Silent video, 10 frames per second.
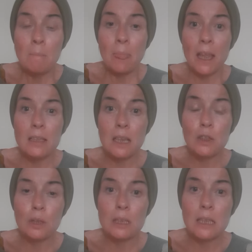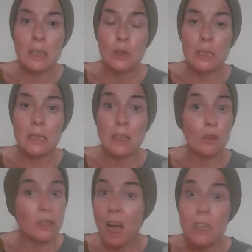etc., etc., etc.,
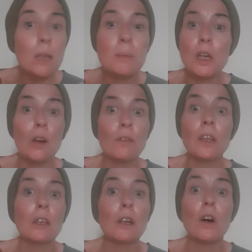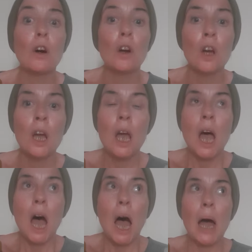not observing the law,
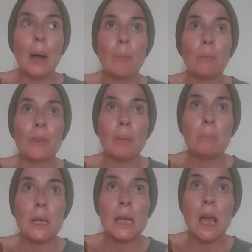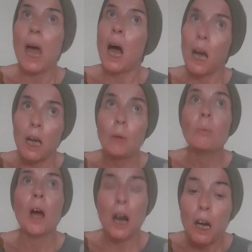that
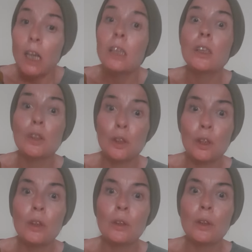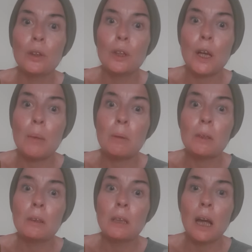are
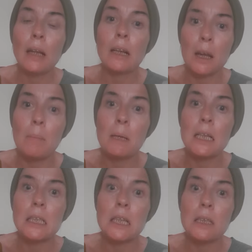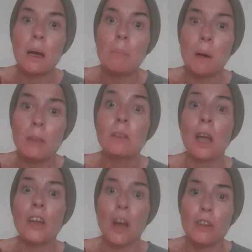liable and liabilities upon
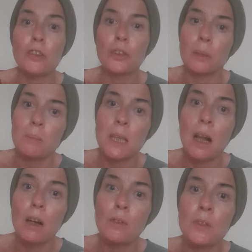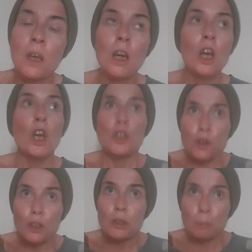and onto themselves. So
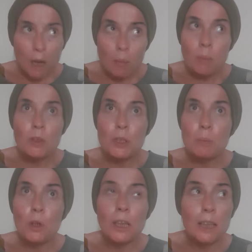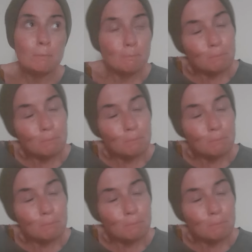there's a problem this morning